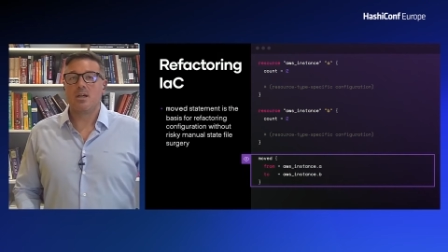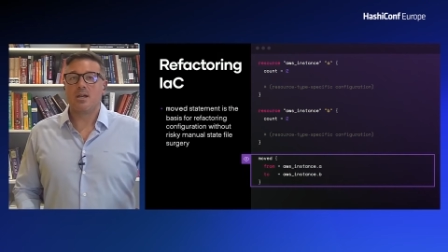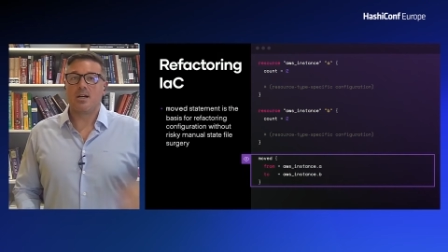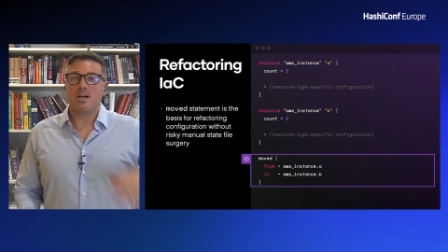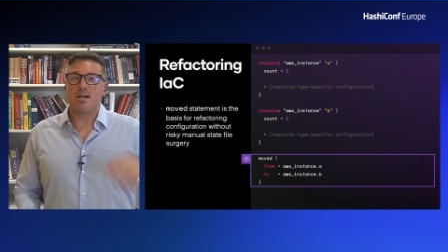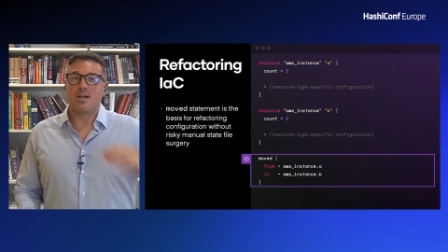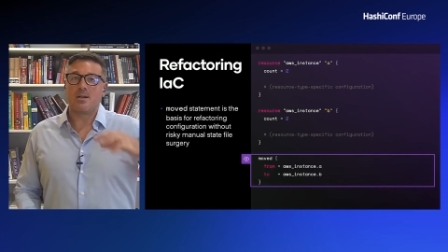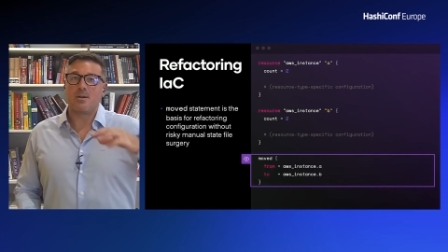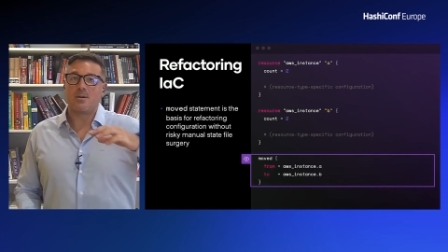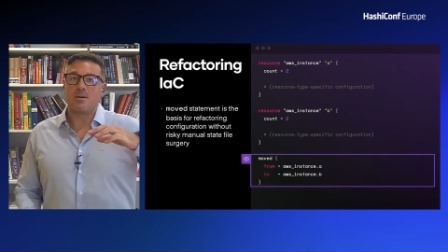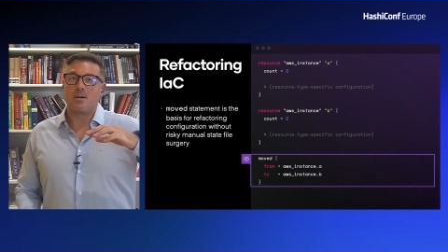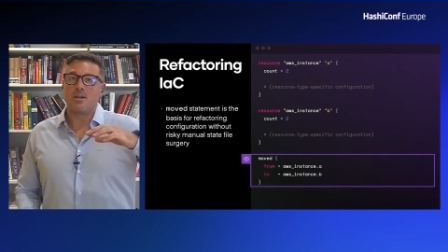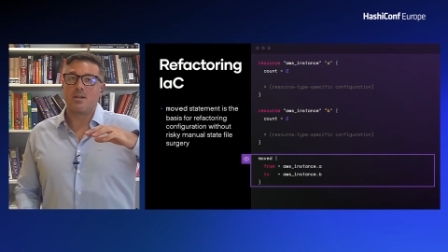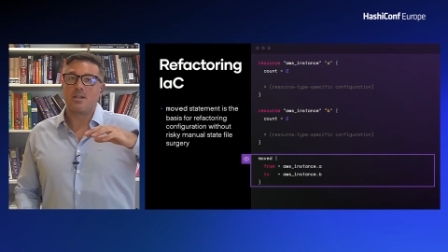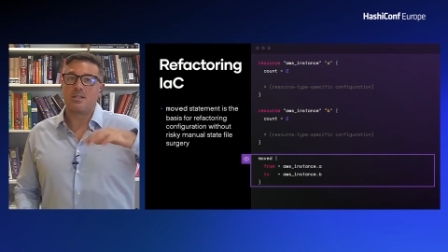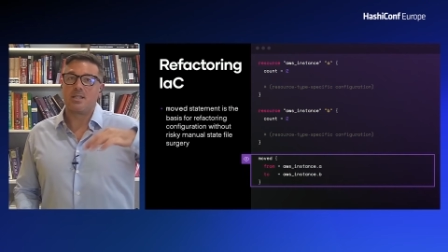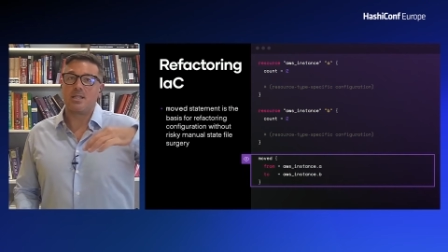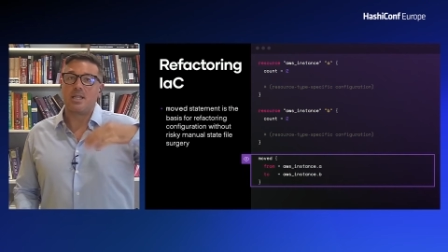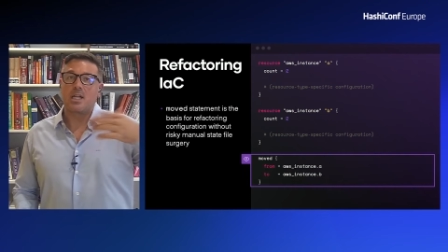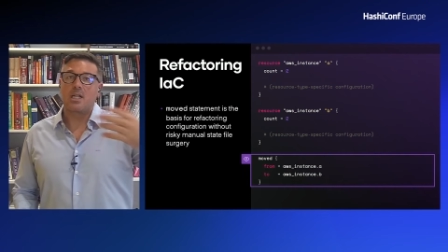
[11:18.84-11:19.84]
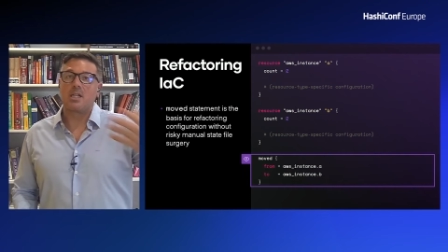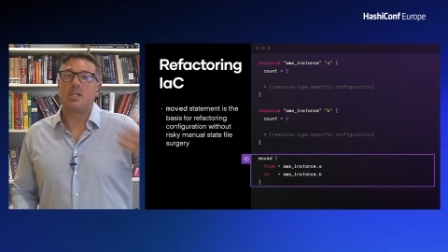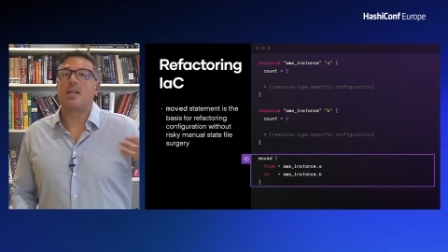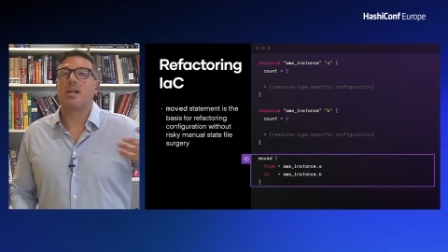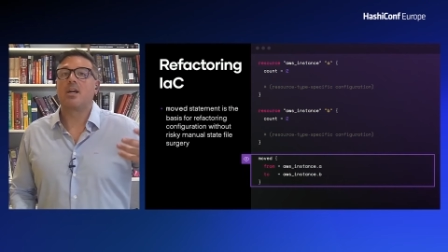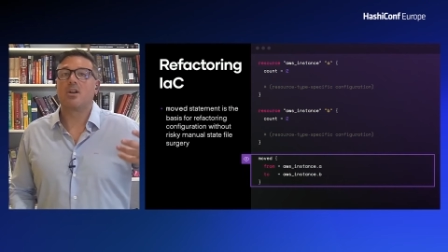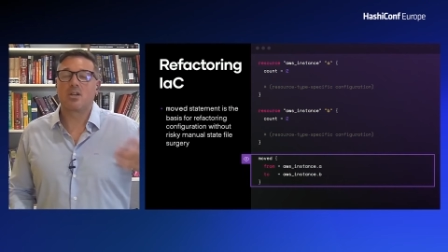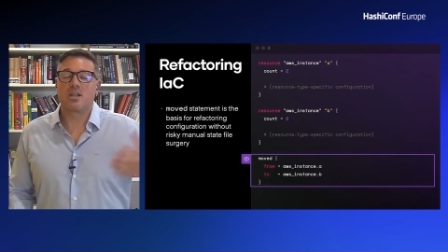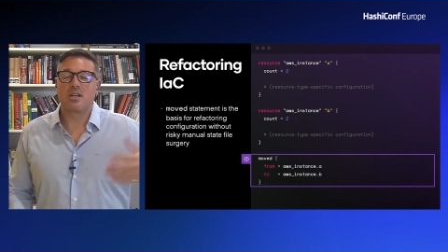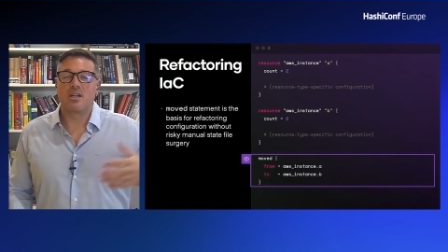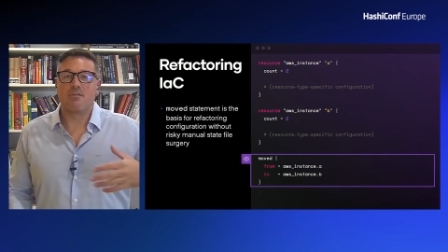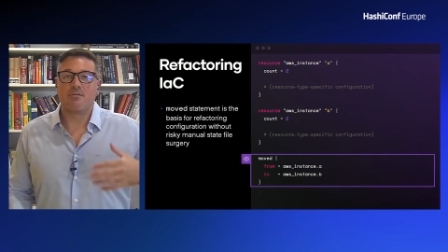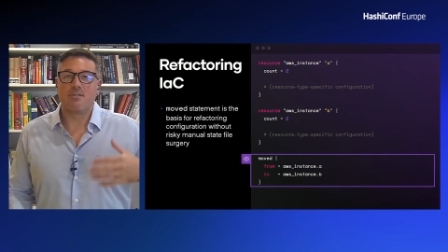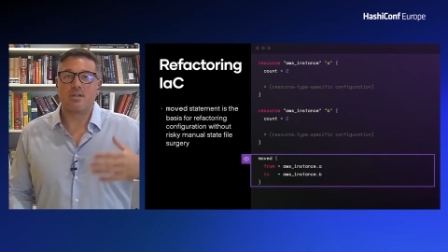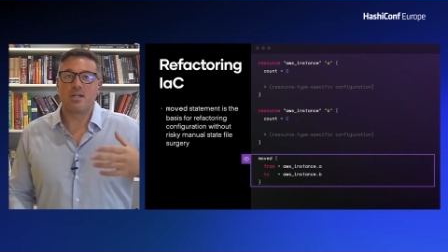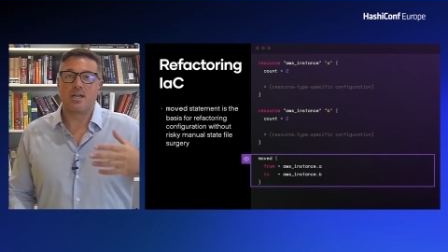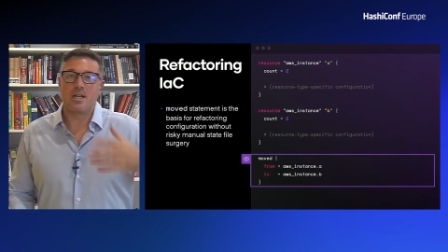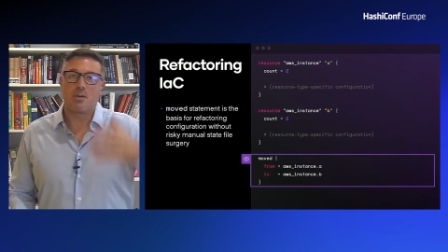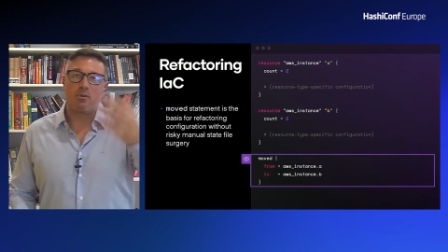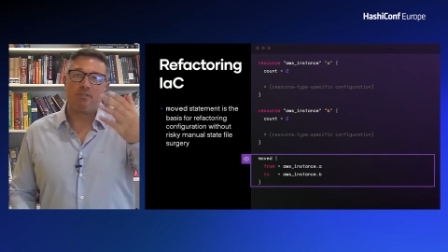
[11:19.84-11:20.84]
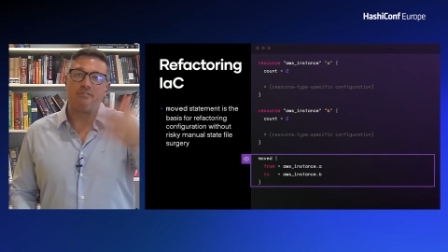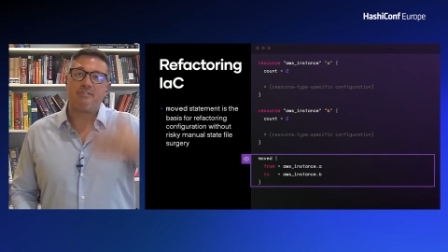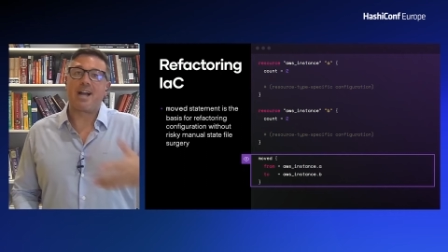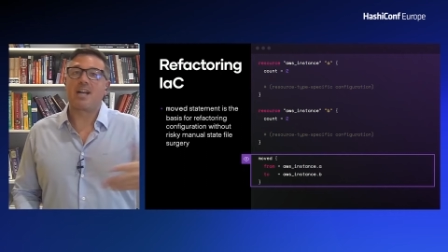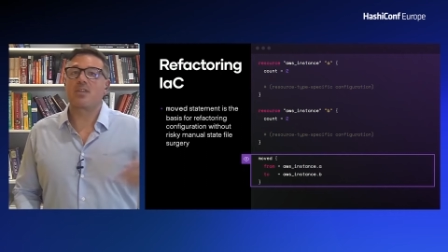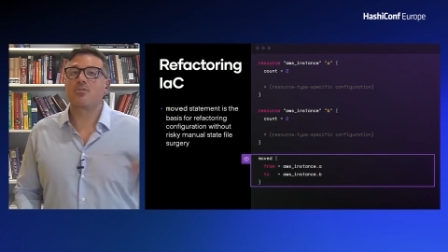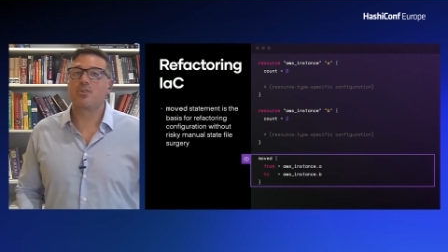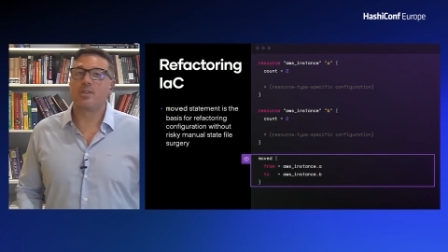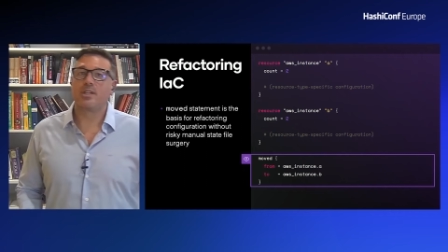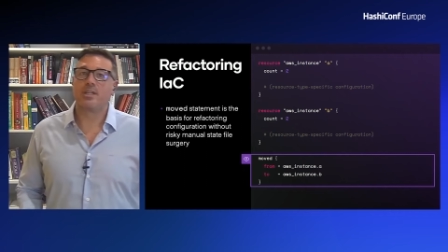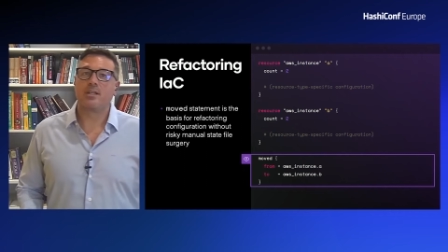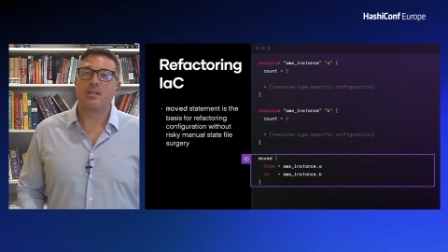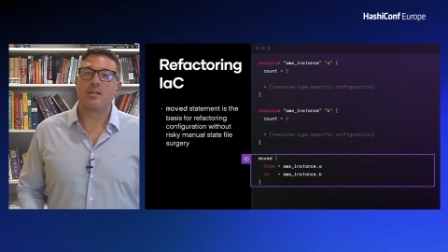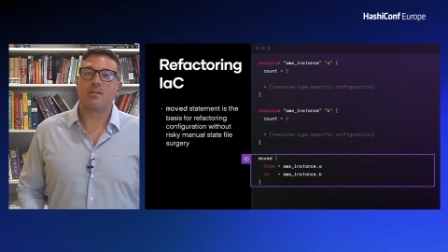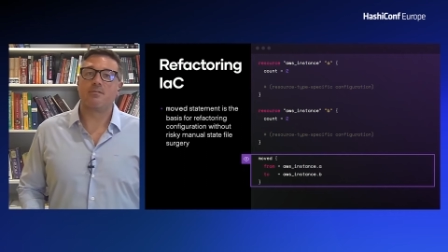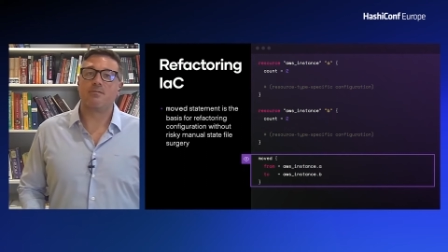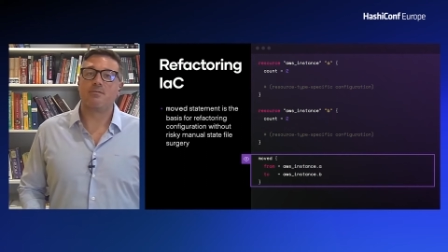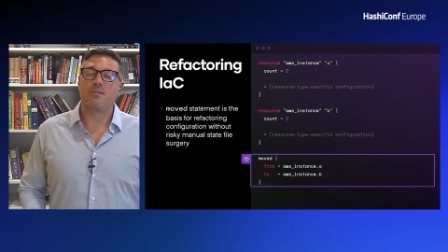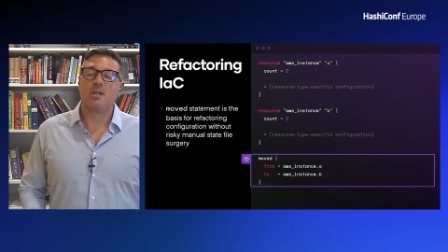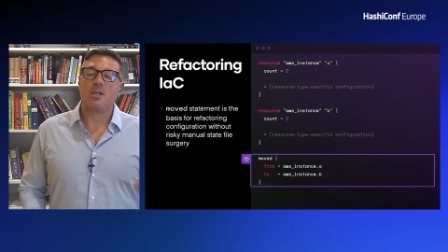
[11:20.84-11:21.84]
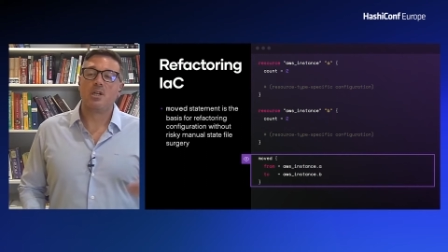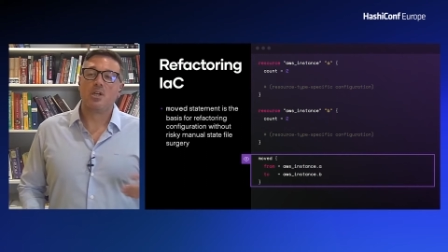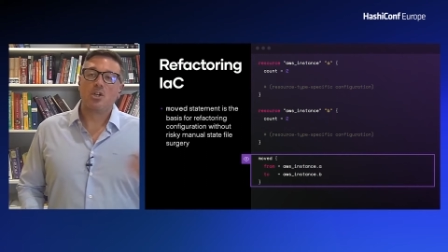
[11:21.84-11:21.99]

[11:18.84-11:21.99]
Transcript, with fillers: uh, declare kind of a, a refactoring of